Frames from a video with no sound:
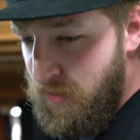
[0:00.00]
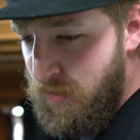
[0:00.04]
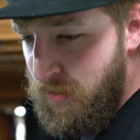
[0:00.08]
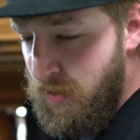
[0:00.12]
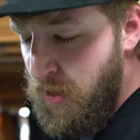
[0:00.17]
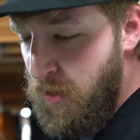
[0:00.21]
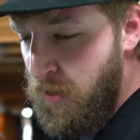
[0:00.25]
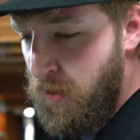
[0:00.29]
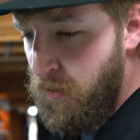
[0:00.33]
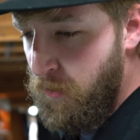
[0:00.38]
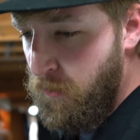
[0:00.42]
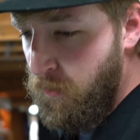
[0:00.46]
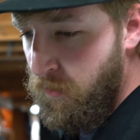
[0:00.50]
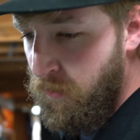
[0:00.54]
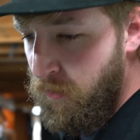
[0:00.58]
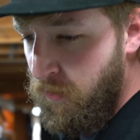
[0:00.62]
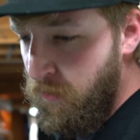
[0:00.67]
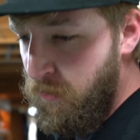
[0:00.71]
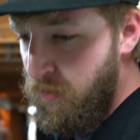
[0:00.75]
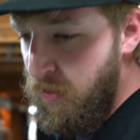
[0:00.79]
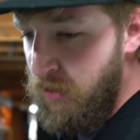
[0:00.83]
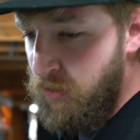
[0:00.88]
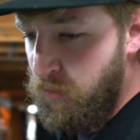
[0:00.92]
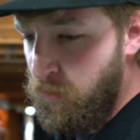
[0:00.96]
So
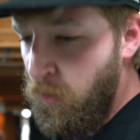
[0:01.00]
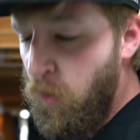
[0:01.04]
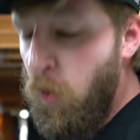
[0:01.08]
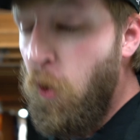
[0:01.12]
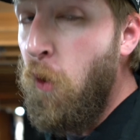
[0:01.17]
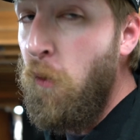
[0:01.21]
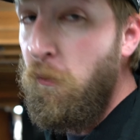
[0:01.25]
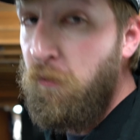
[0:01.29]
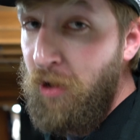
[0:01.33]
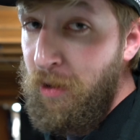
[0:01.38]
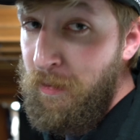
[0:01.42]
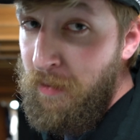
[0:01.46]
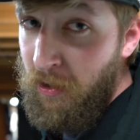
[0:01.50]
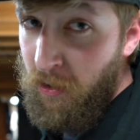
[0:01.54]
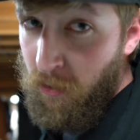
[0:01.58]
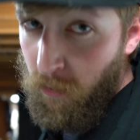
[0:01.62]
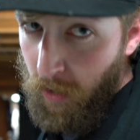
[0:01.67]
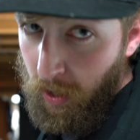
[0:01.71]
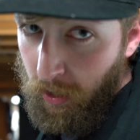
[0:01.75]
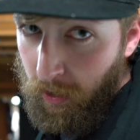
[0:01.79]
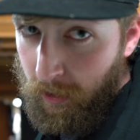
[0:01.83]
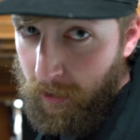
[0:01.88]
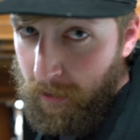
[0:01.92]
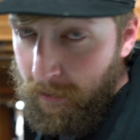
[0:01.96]
this will hopefully be
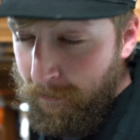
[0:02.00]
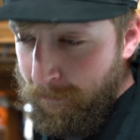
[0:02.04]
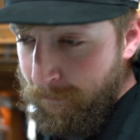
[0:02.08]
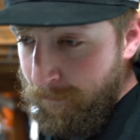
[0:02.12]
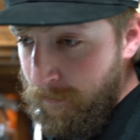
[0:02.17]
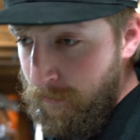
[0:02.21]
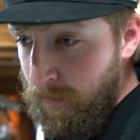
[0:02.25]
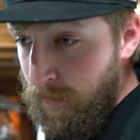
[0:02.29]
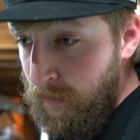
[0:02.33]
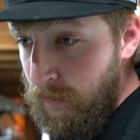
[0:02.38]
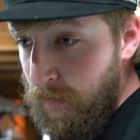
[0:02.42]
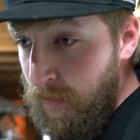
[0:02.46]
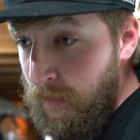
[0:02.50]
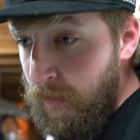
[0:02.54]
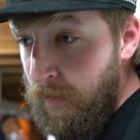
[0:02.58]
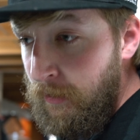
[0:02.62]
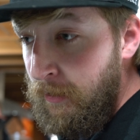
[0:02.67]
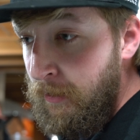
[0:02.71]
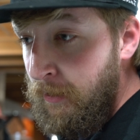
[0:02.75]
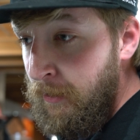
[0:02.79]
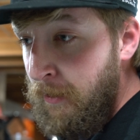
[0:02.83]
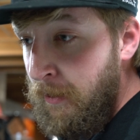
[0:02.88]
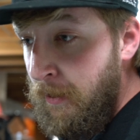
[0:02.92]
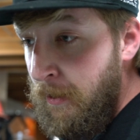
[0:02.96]
quick,
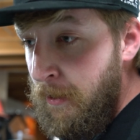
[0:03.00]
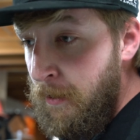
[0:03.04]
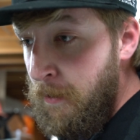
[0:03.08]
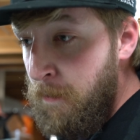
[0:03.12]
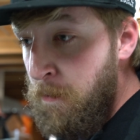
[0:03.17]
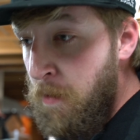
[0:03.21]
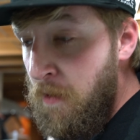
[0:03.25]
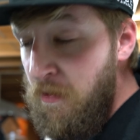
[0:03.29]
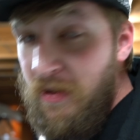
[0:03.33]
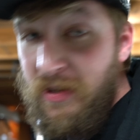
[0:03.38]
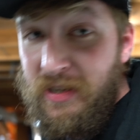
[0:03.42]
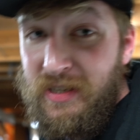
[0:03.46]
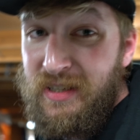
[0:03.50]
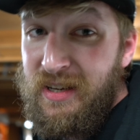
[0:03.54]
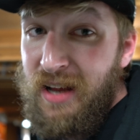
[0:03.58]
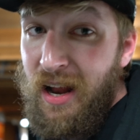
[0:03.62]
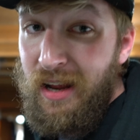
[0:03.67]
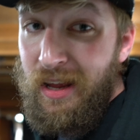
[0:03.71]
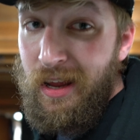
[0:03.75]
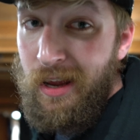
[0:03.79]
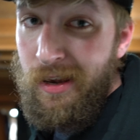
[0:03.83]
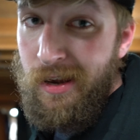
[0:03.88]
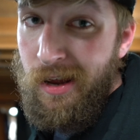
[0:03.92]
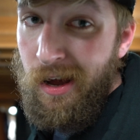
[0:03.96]
but this has gotta
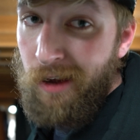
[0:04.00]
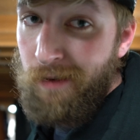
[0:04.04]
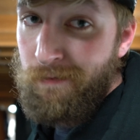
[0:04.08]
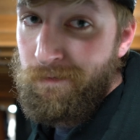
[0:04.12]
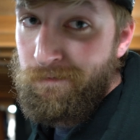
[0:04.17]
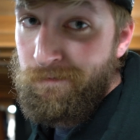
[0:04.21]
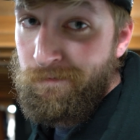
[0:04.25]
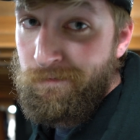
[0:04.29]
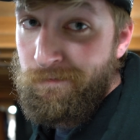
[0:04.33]
get done.